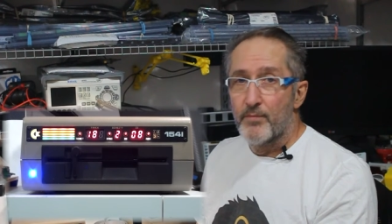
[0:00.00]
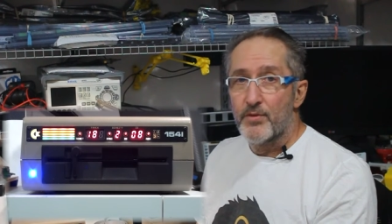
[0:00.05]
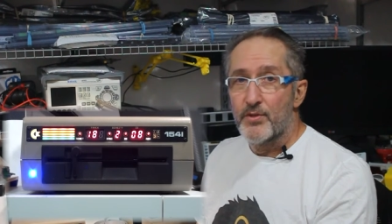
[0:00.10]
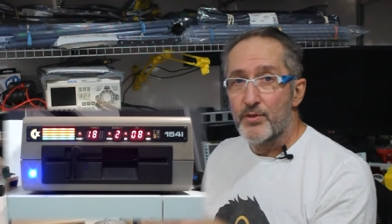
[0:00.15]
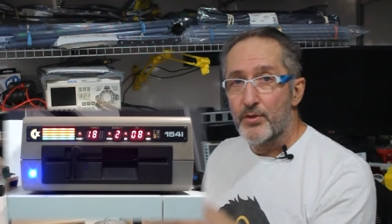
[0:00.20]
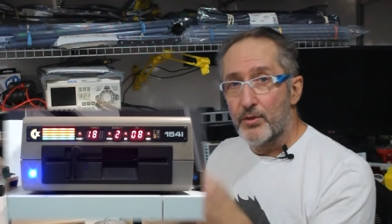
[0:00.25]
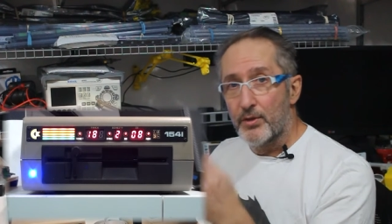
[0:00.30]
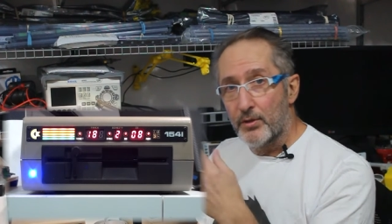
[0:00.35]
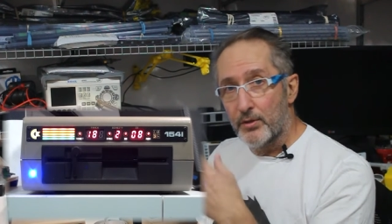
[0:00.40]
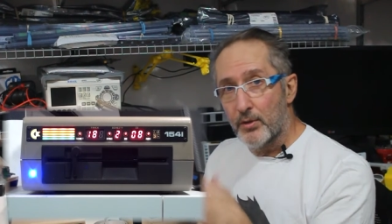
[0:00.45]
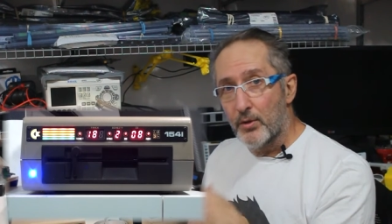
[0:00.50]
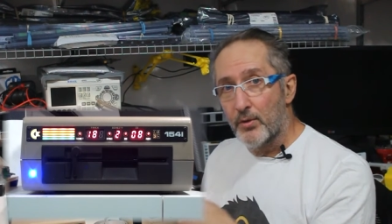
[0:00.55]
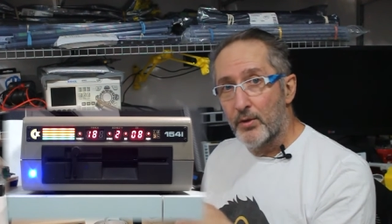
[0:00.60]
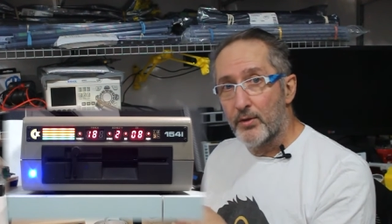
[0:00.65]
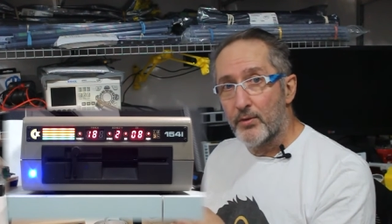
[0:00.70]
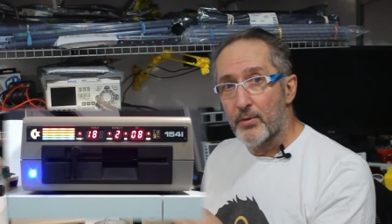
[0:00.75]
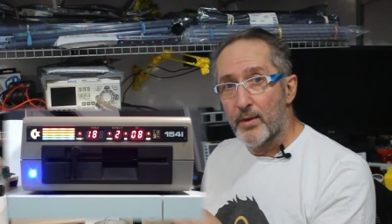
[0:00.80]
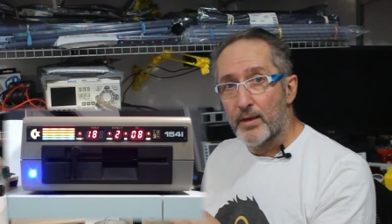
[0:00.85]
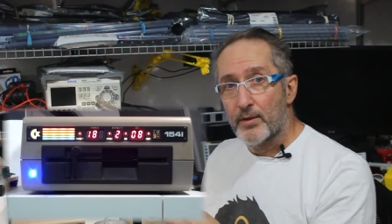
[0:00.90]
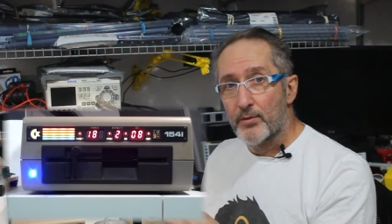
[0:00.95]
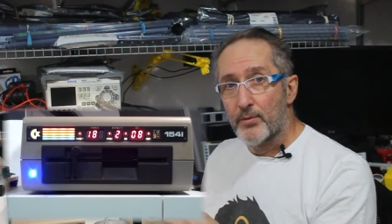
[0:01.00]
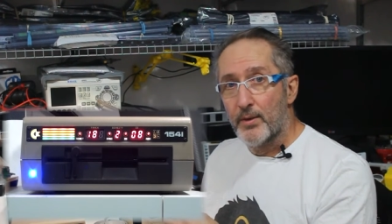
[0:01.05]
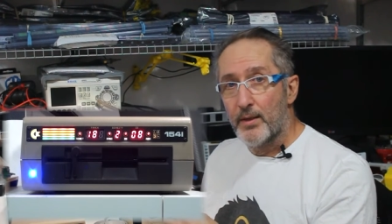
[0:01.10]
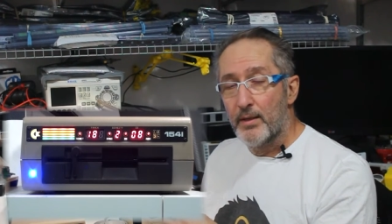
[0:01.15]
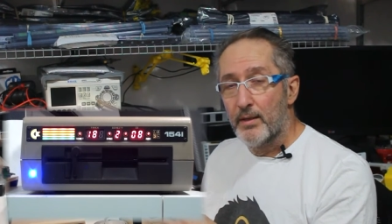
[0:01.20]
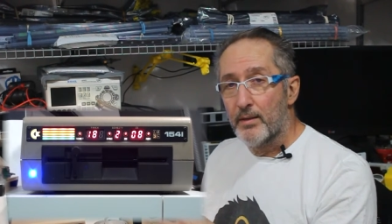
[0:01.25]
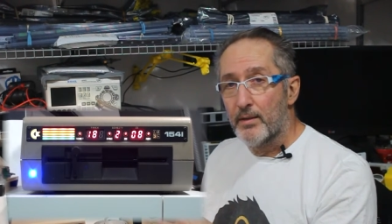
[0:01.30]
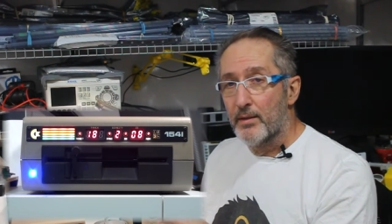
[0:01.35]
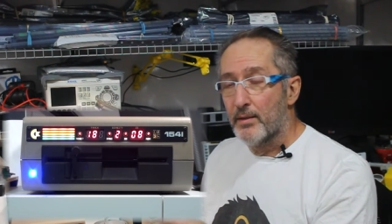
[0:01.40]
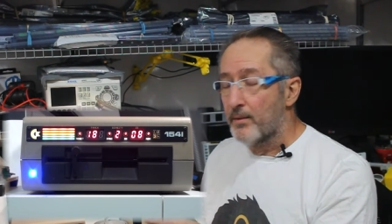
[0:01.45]
So you load a
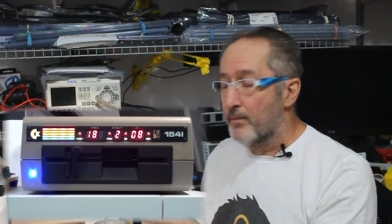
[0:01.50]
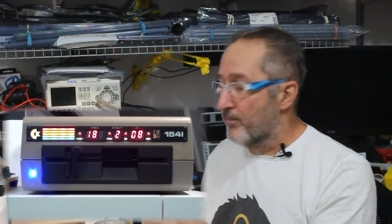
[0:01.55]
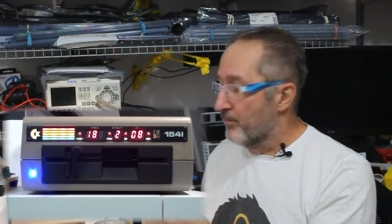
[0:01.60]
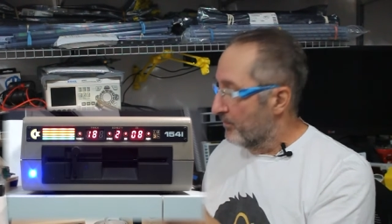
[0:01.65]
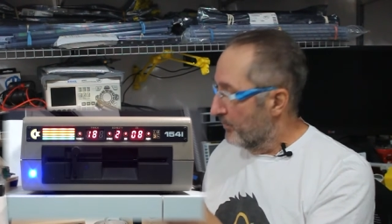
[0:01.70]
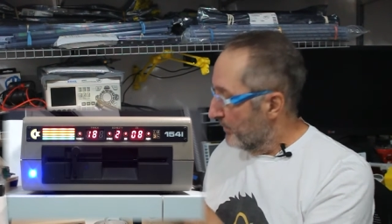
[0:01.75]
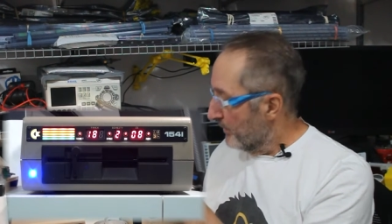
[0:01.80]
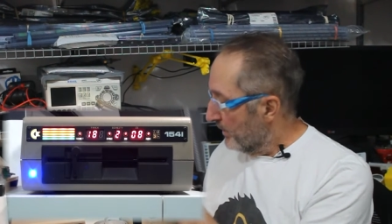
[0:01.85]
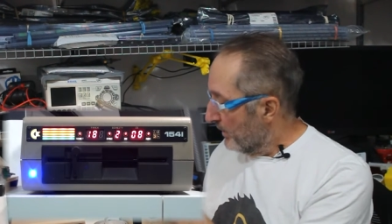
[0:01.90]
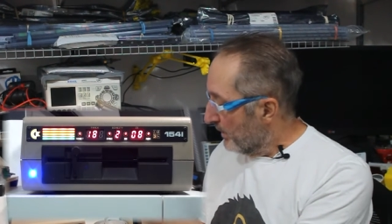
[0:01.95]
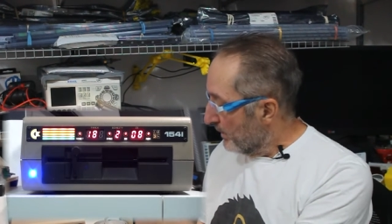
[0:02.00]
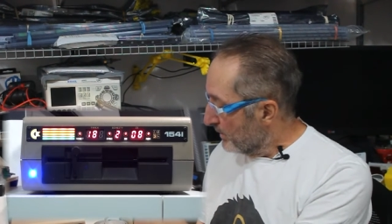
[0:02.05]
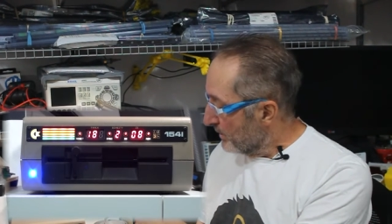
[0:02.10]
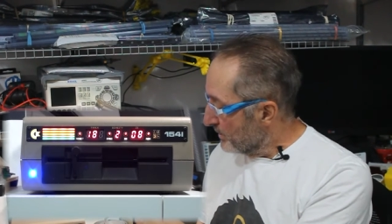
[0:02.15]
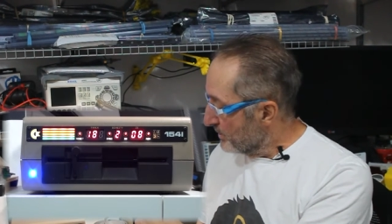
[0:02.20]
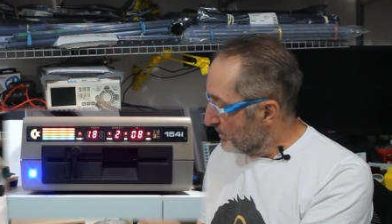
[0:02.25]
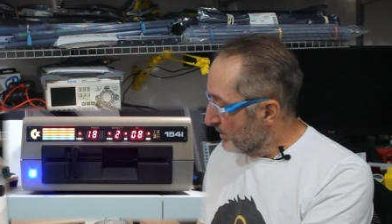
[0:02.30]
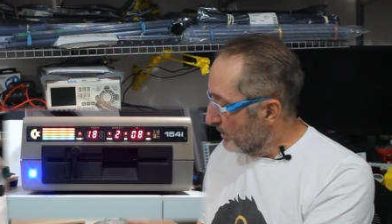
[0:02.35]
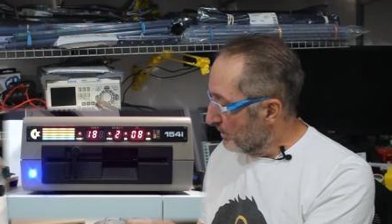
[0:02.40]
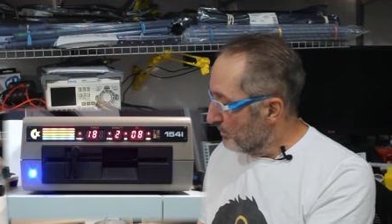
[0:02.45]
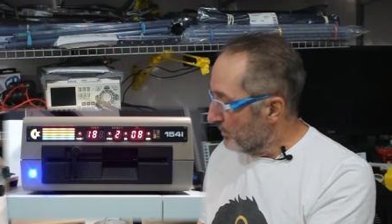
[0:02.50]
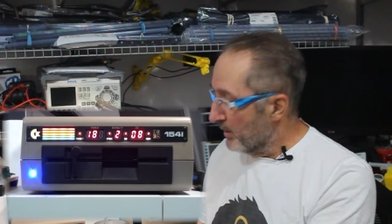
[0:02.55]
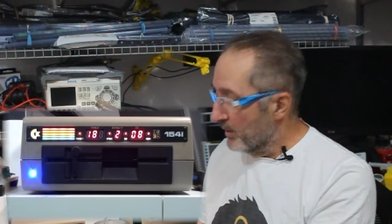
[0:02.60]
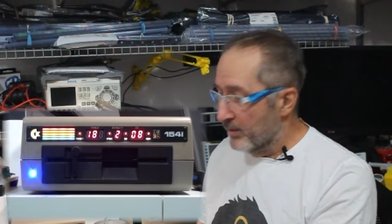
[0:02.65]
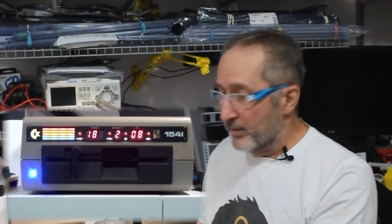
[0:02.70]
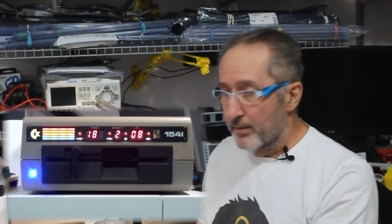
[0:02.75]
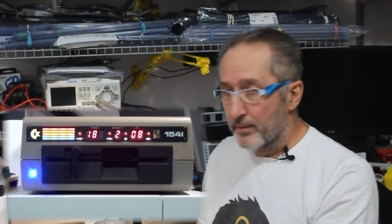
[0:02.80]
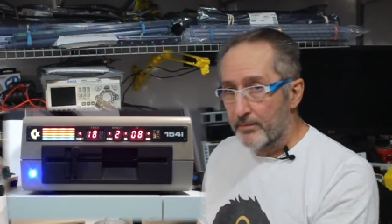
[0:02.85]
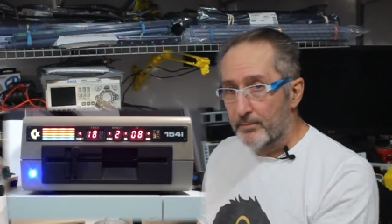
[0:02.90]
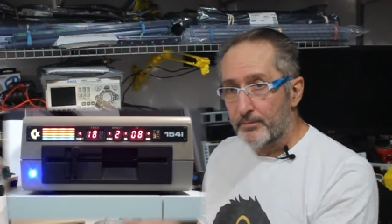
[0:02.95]
directory, hit the sync
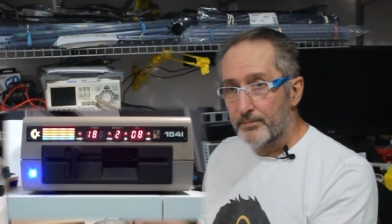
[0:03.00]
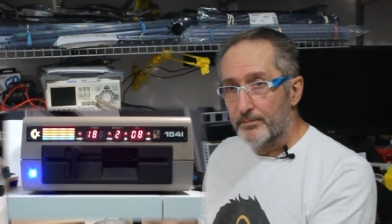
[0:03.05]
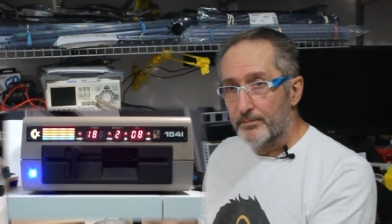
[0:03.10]
button,